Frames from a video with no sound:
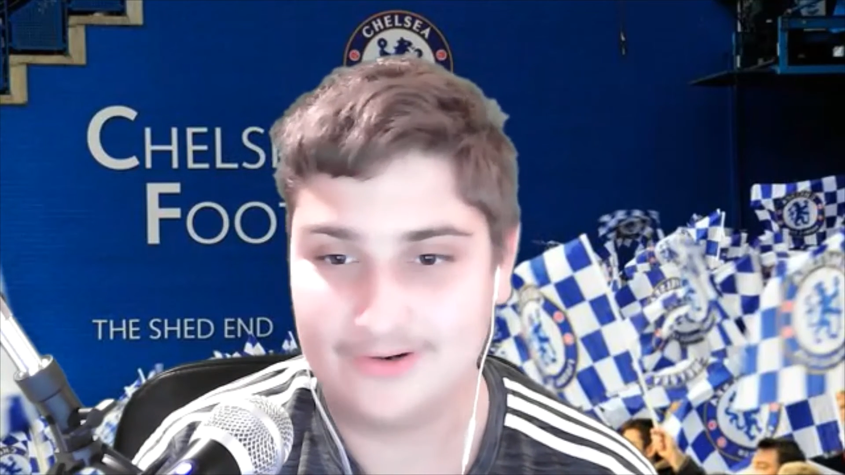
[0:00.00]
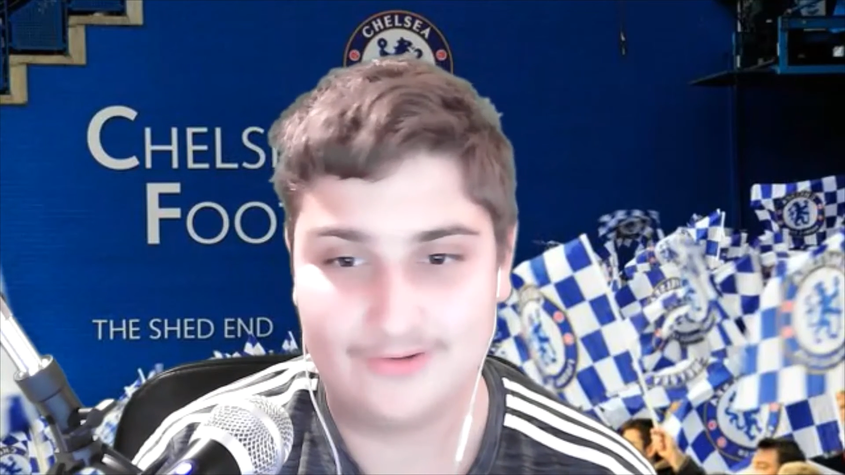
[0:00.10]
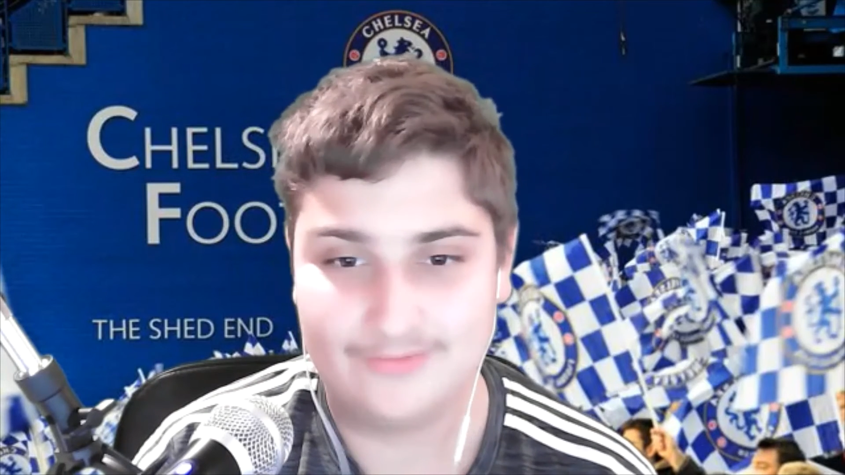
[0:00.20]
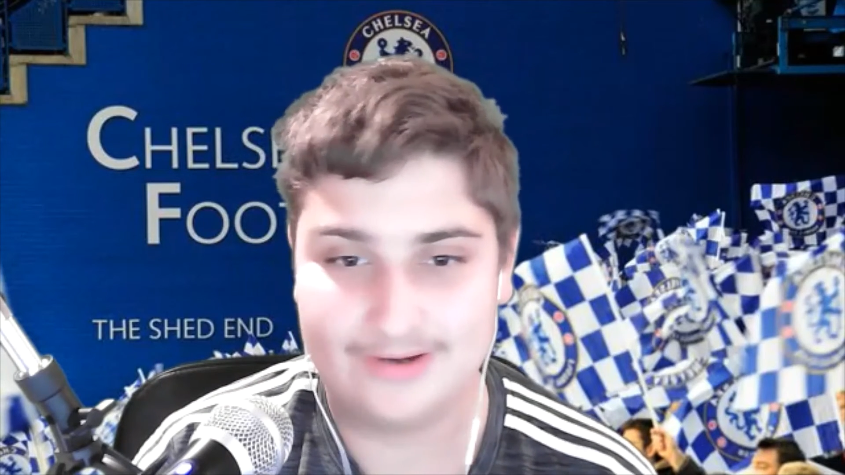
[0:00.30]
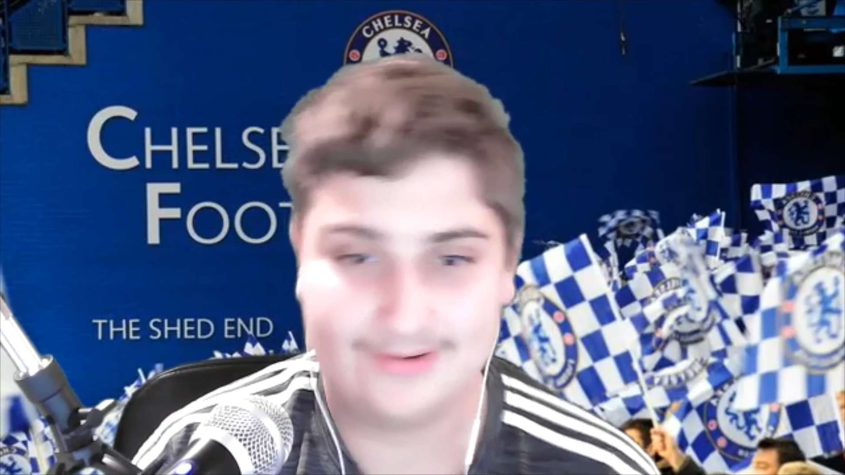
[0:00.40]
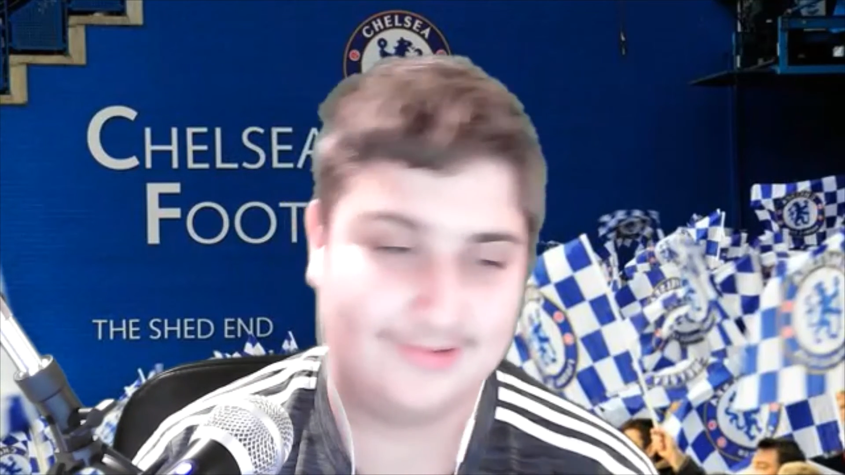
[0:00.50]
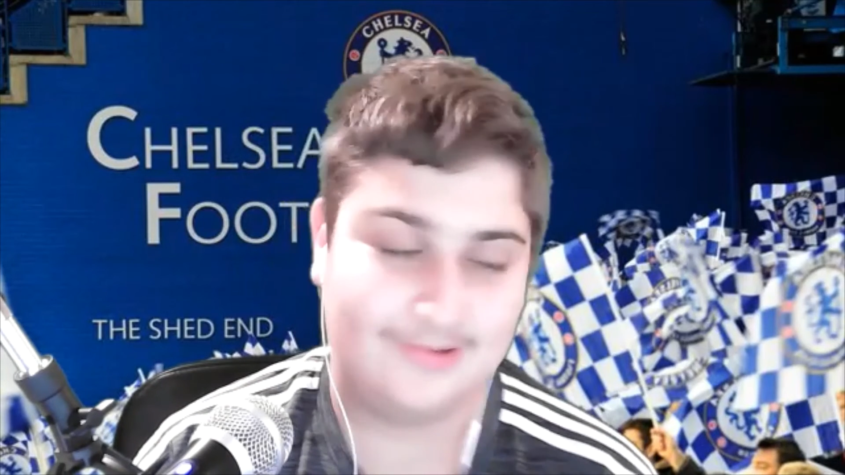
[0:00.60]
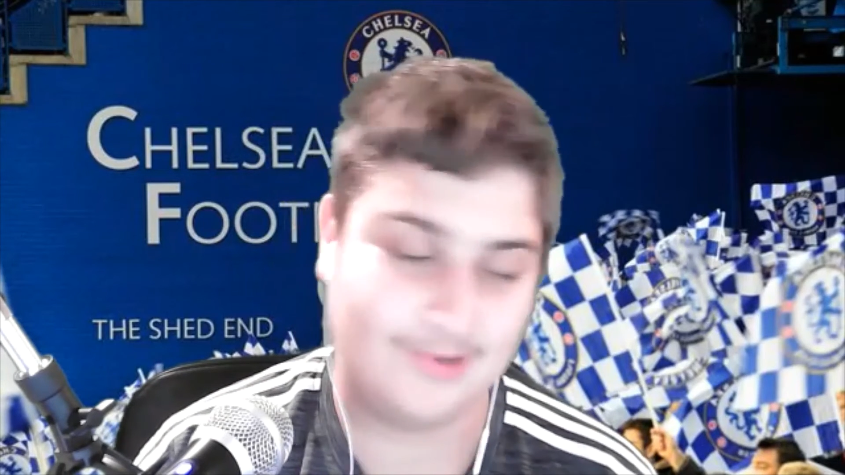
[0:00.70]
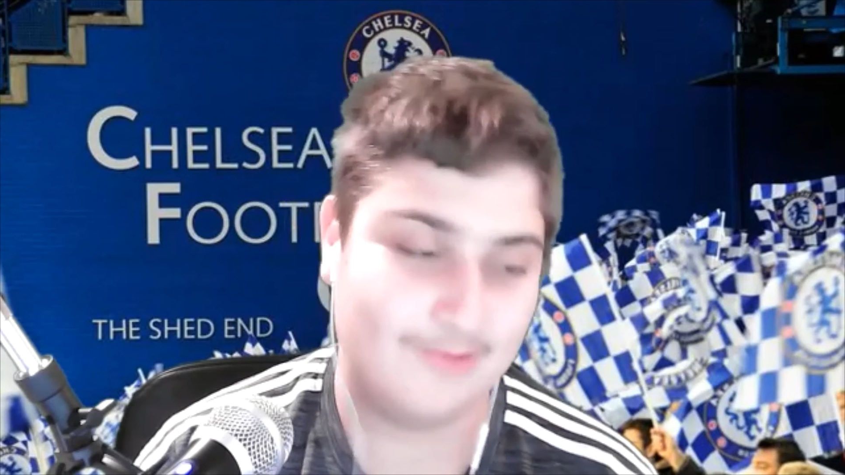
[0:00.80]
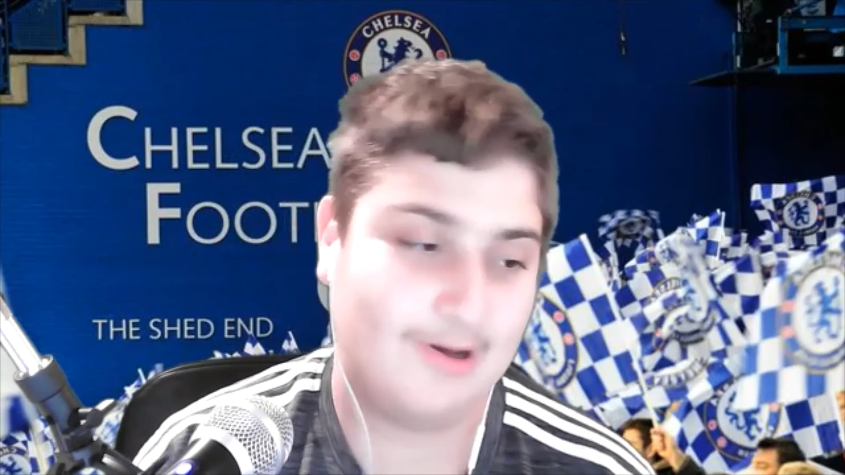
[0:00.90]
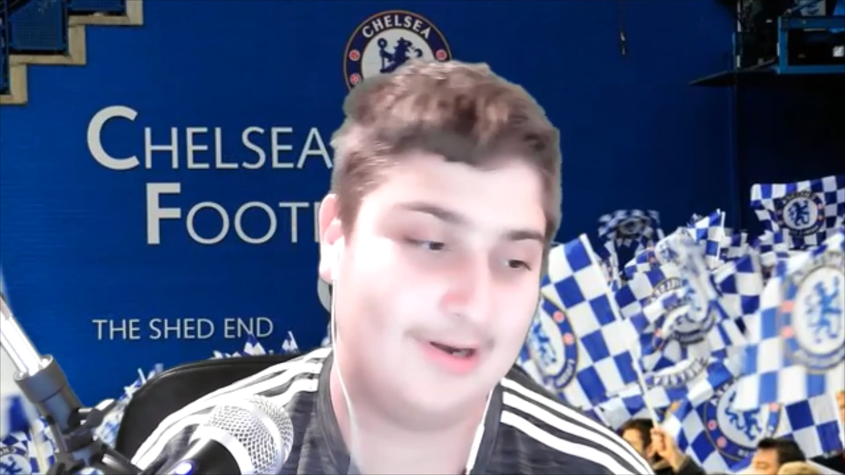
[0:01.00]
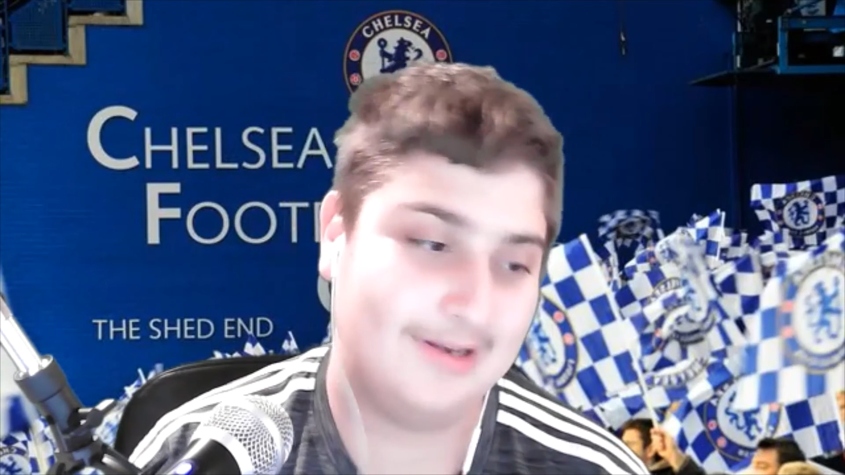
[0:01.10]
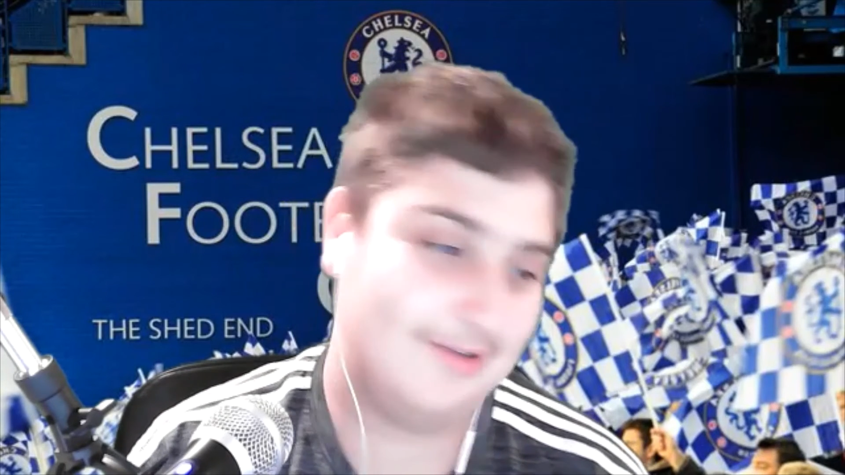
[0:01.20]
heard of it until we won it,